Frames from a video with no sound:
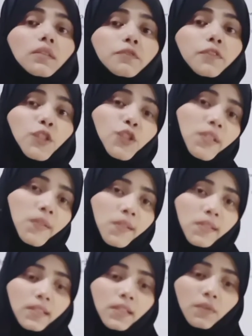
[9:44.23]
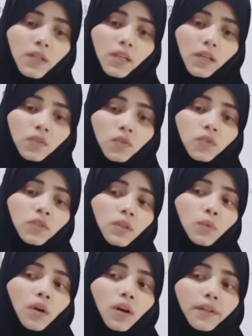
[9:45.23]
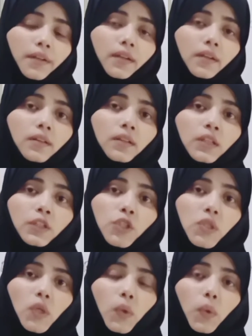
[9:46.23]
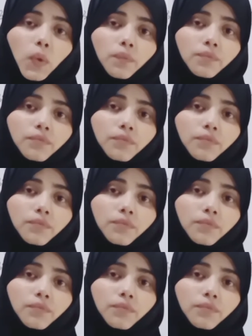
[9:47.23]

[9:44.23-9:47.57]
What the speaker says: fish is living in the water, so